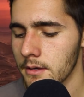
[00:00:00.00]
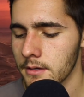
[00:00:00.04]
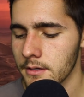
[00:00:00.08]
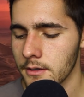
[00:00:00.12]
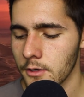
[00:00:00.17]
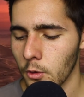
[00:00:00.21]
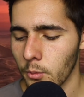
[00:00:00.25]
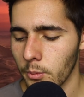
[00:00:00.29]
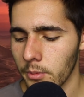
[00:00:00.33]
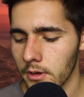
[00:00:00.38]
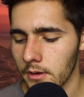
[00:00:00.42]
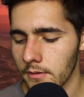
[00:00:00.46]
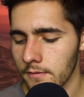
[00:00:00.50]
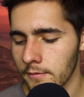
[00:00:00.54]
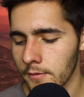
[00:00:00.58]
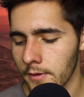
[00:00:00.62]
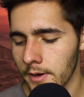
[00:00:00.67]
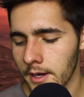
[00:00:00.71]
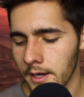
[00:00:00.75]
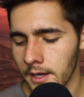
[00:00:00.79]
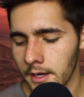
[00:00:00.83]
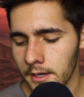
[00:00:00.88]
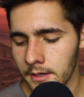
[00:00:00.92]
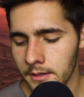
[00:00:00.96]
Don't be
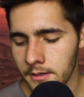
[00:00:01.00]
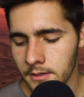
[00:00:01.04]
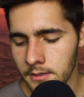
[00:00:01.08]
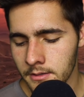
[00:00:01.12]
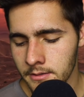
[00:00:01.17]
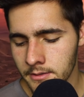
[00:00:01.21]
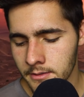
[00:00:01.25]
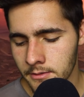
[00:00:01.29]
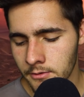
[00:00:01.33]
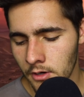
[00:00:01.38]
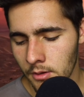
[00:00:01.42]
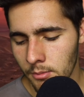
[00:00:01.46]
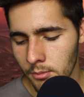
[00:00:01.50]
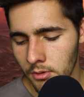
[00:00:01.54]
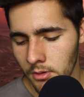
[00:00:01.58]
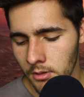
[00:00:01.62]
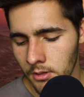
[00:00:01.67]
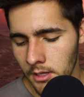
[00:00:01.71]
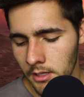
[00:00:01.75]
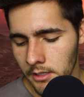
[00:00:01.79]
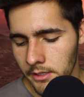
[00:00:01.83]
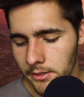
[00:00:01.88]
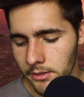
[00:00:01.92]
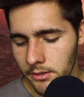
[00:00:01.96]
afraid to
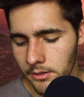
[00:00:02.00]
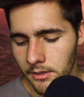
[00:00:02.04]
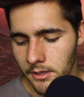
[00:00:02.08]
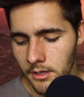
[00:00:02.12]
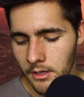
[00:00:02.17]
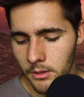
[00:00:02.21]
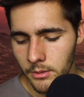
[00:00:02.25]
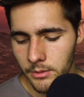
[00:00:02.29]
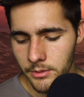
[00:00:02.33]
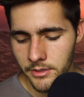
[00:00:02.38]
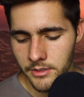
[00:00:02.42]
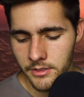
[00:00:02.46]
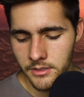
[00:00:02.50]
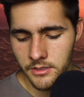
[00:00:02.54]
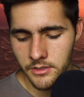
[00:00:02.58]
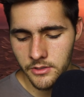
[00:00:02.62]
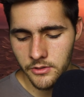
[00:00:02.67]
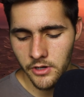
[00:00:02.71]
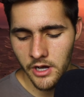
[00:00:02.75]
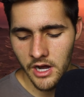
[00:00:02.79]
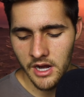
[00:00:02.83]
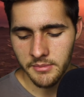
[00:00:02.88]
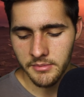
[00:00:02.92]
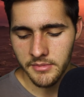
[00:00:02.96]
scribble a little note
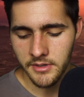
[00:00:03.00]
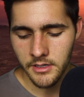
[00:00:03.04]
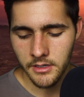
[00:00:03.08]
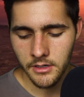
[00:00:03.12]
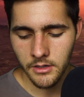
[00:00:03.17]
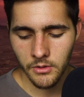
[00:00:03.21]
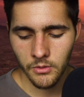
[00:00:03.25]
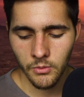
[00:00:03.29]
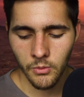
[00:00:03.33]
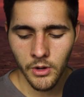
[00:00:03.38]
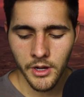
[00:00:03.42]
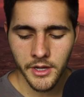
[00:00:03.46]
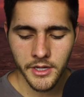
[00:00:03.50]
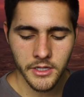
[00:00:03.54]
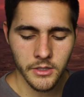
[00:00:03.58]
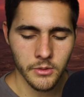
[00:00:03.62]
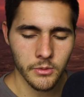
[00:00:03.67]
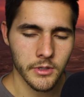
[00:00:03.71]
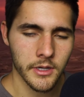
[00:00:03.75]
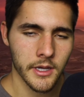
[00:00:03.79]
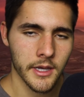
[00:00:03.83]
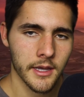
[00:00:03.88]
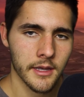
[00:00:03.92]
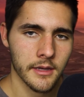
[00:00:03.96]
describing what you
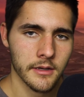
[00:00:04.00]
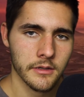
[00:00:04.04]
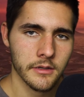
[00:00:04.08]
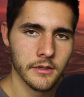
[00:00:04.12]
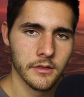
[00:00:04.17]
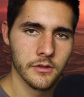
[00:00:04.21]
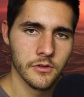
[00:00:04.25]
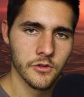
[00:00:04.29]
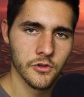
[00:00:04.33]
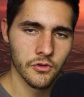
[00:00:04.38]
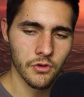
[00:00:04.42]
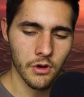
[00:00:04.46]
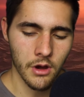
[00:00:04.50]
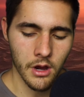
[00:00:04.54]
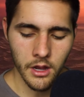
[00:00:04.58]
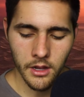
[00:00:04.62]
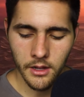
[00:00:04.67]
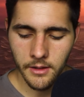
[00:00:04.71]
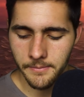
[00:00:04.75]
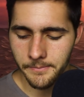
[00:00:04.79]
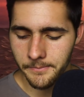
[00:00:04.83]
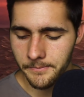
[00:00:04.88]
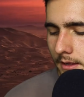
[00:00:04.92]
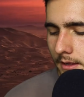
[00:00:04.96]
can't draw.